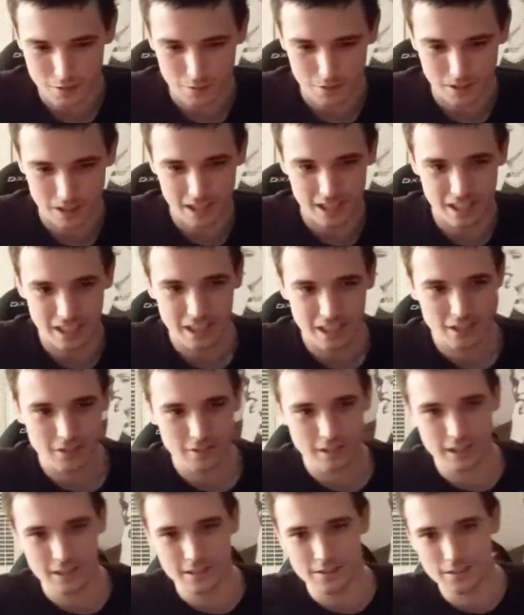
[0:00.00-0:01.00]
story,
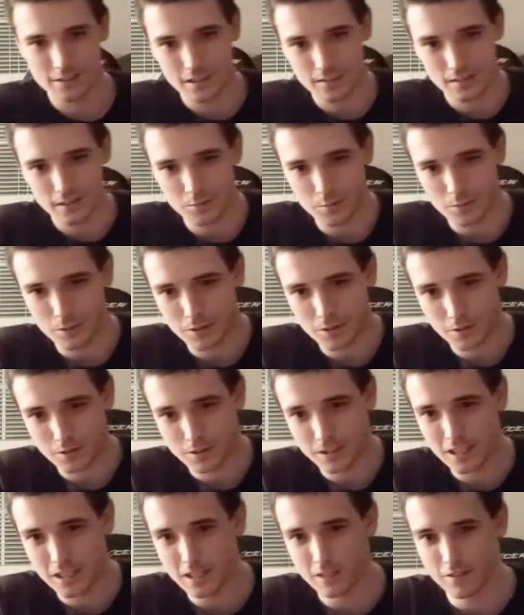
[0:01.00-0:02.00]
great saving the
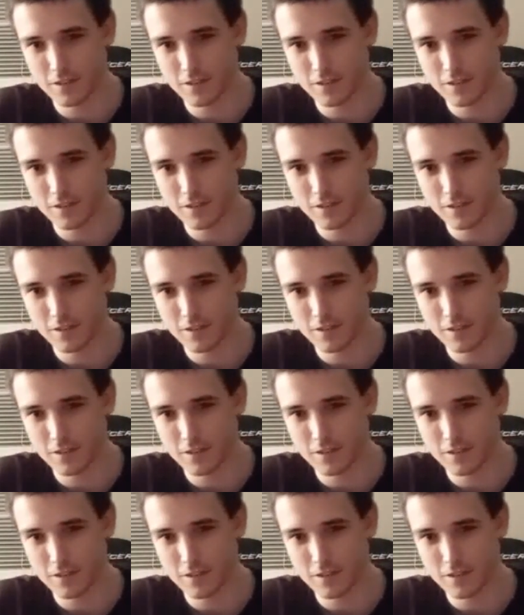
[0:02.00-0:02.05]
world,